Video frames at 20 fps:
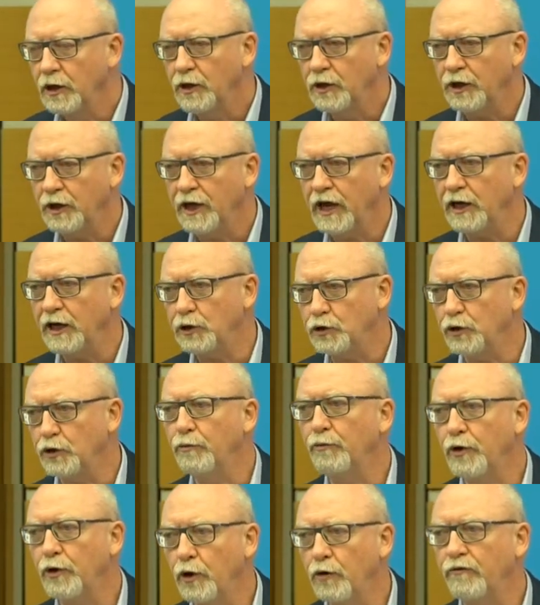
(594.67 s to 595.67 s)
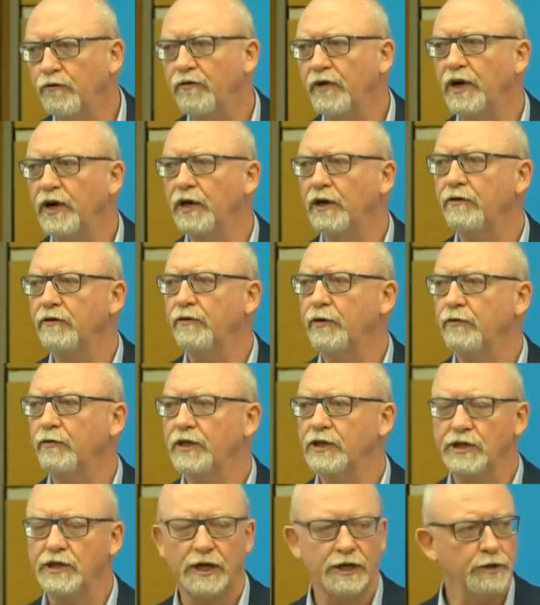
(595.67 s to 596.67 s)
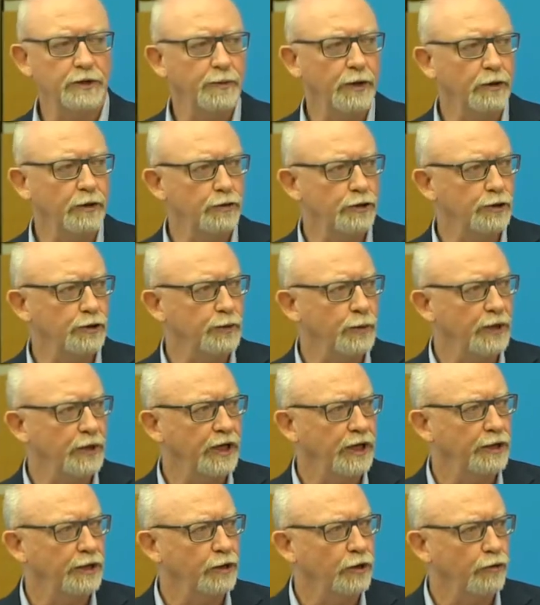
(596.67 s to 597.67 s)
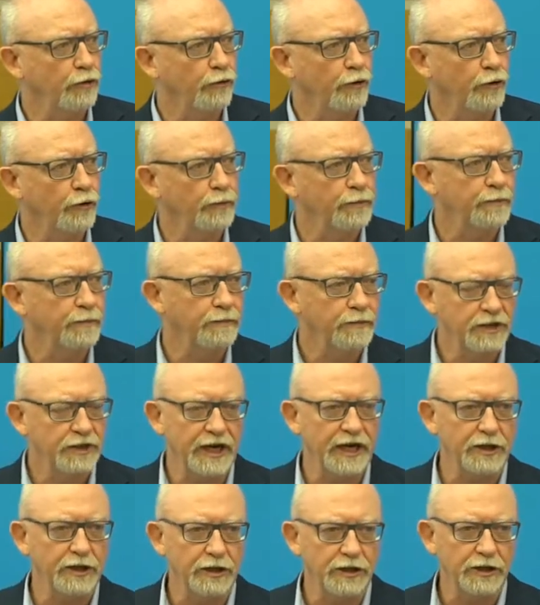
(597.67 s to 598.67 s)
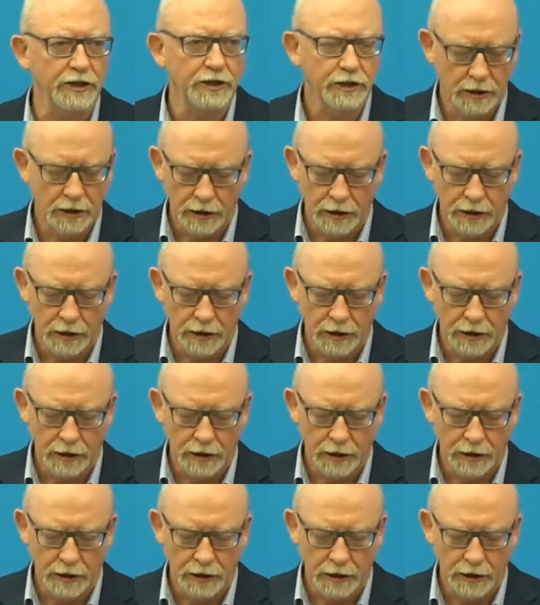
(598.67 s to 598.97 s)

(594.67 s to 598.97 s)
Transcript: The nature and profile of the risk exposures within the group change